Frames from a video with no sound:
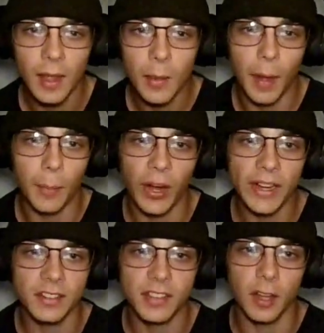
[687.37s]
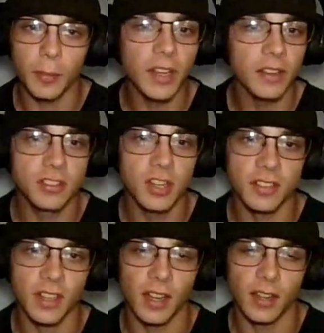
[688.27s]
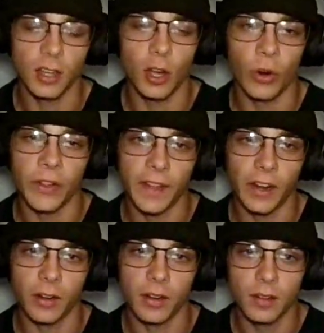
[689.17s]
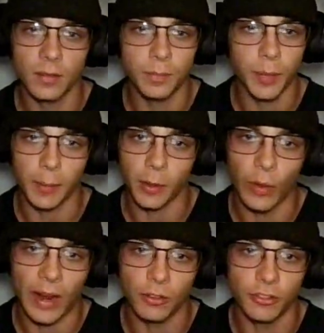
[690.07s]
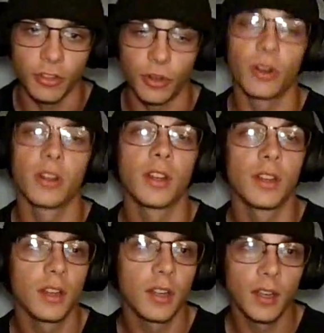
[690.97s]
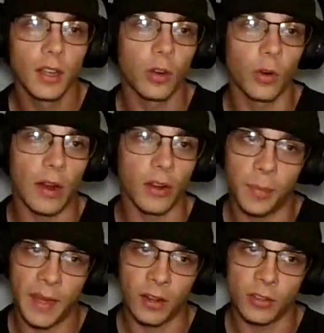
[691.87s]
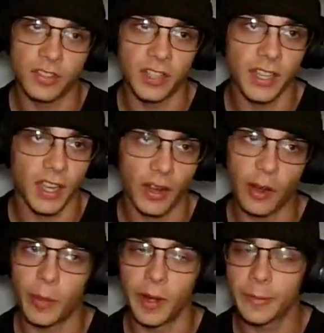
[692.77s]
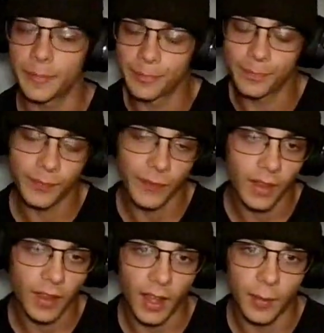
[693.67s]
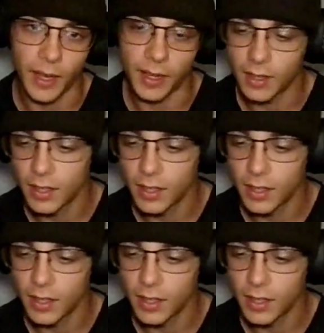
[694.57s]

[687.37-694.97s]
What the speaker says: My brain is telling me he's just going to go in there and probably round 2, ground and pound, TKO, but hey, man.